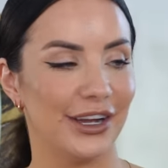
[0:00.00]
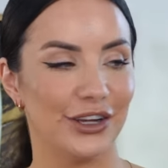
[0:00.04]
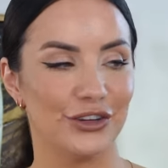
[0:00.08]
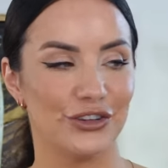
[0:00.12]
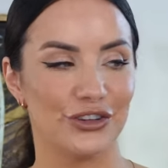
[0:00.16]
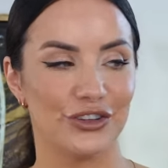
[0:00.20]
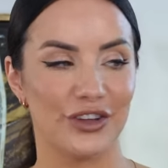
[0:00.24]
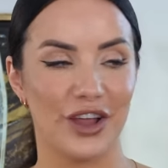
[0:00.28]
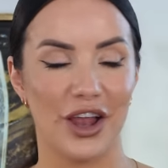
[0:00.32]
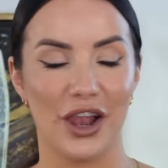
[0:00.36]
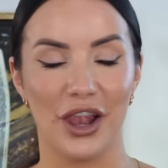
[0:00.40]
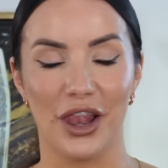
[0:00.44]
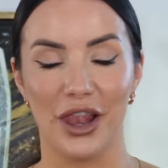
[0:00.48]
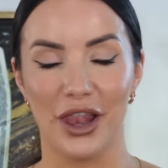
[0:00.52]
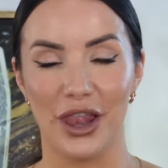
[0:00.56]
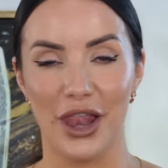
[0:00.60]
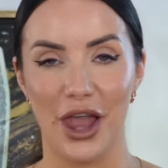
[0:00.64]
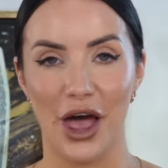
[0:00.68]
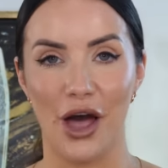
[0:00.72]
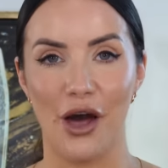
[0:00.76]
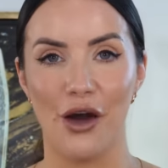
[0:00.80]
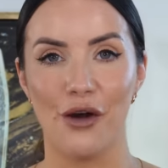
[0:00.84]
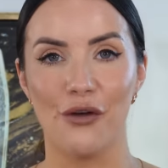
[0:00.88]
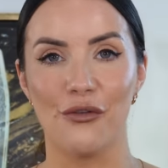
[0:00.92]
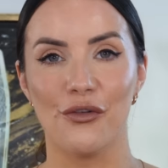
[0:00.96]
I just
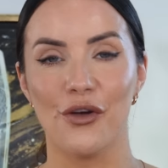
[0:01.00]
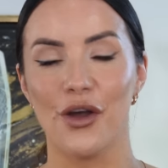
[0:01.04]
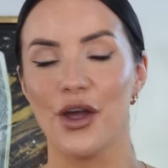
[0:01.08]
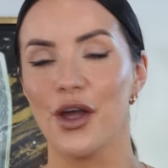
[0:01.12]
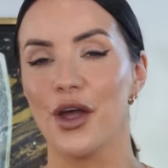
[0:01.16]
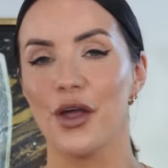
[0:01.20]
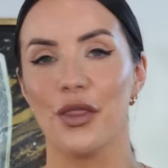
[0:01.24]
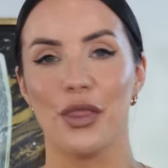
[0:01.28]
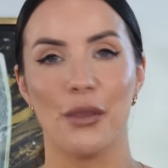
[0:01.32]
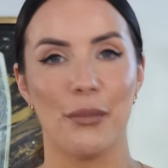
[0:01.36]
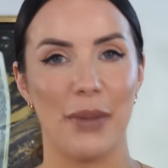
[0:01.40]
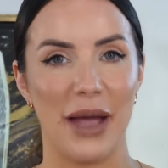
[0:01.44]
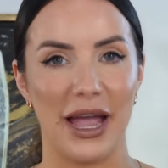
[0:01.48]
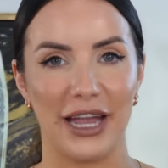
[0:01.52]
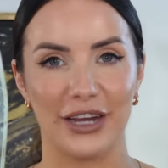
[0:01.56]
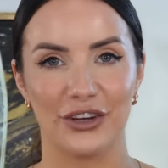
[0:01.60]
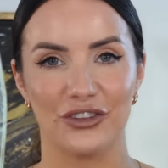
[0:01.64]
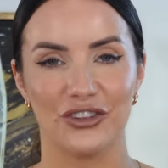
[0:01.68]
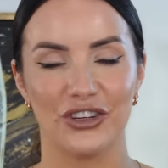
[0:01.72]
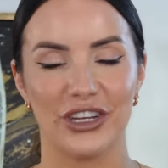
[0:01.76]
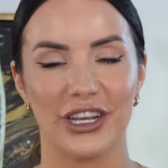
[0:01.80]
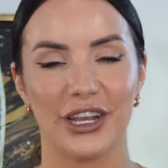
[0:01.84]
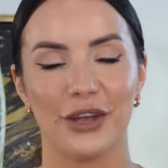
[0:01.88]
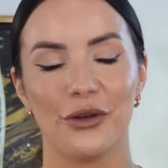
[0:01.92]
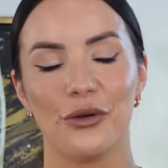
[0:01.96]
love the
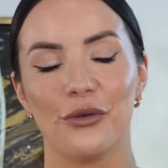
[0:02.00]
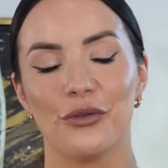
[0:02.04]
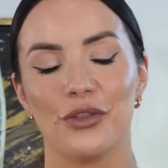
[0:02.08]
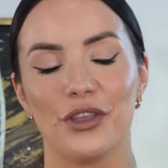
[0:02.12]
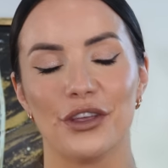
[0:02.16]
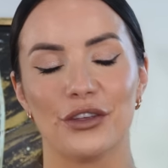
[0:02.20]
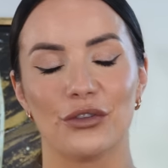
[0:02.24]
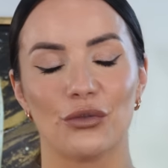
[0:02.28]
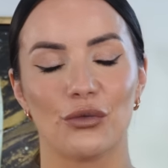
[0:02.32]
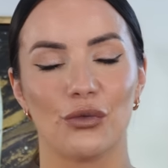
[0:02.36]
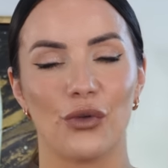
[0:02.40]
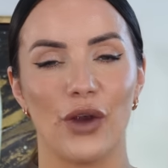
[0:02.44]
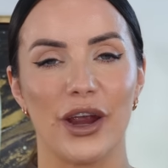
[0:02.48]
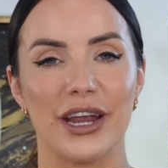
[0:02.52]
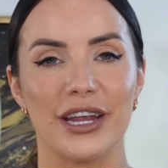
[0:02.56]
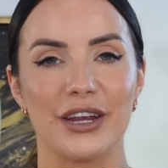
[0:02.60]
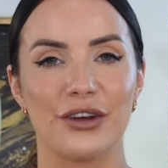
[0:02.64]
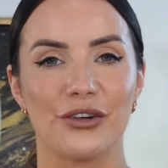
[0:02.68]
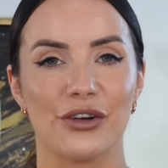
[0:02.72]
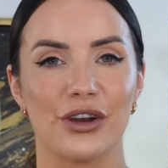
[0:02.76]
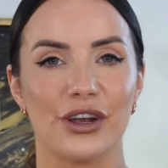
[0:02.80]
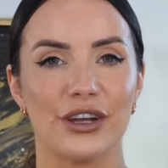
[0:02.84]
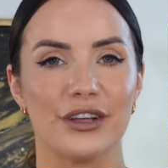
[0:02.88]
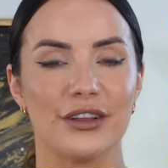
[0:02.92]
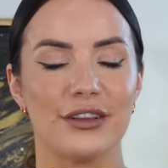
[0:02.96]
packaging of this
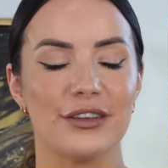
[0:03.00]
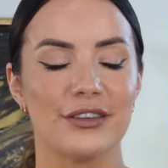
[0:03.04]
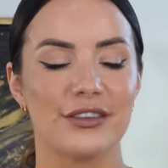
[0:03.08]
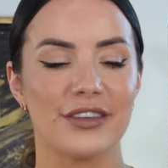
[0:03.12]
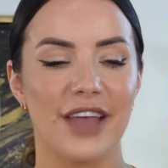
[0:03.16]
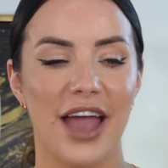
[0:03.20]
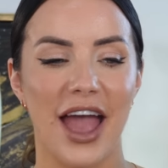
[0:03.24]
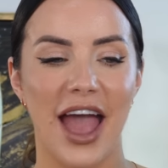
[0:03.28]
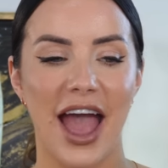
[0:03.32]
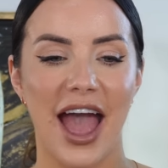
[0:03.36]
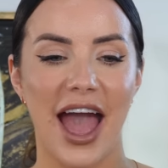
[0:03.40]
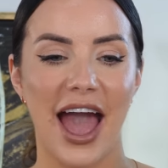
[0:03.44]
fragrance.